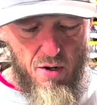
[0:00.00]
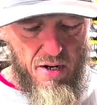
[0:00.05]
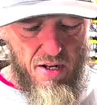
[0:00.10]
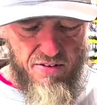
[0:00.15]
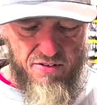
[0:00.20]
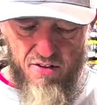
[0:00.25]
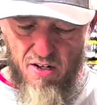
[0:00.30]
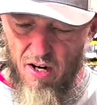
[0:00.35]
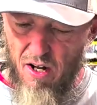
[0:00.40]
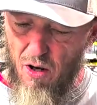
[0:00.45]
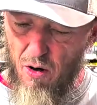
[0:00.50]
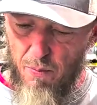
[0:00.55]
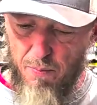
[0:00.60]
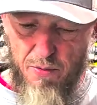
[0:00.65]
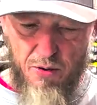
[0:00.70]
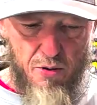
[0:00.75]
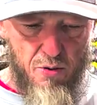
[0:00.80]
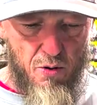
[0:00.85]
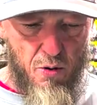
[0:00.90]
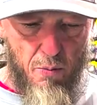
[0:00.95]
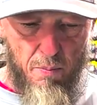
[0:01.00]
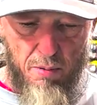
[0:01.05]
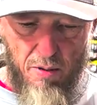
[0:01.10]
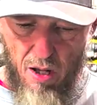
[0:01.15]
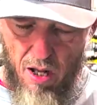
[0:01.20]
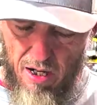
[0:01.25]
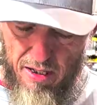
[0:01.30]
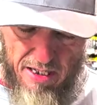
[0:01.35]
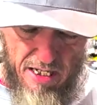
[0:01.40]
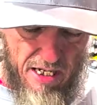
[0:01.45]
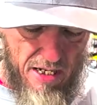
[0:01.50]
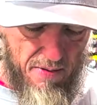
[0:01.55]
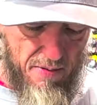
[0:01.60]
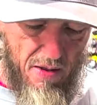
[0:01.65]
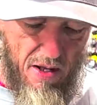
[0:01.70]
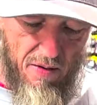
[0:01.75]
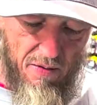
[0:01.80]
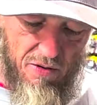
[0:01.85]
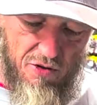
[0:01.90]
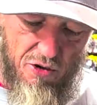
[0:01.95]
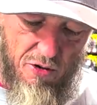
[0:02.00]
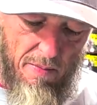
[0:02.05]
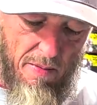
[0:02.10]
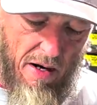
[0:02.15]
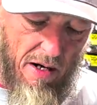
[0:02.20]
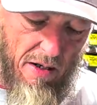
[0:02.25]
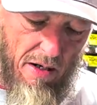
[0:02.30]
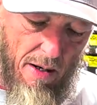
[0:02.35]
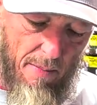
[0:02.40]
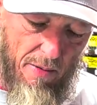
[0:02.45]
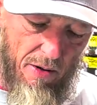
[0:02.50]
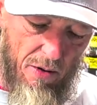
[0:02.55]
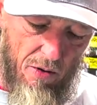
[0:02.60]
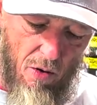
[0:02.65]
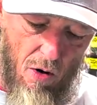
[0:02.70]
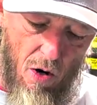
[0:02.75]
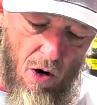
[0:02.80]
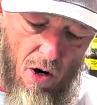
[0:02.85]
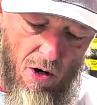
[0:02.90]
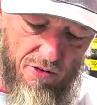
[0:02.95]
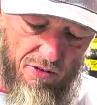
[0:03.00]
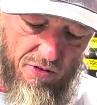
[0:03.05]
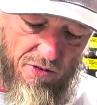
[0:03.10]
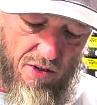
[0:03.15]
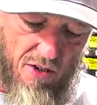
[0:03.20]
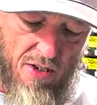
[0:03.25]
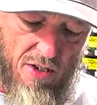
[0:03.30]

that's going to help you, block anything that you may come across.